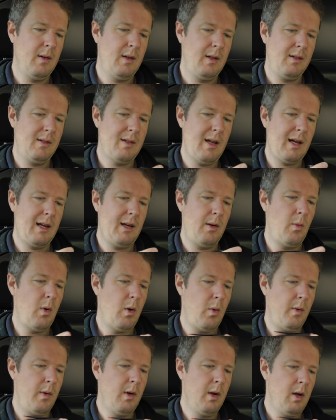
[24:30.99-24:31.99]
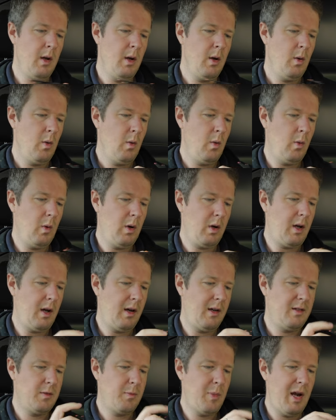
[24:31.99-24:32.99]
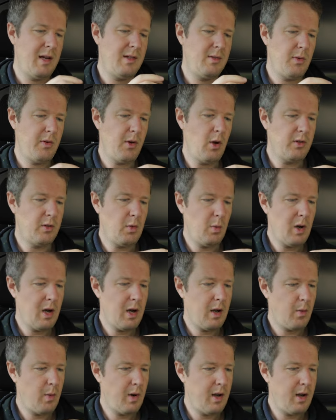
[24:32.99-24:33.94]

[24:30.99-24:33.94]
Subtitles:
exactly what kind of space we've got to work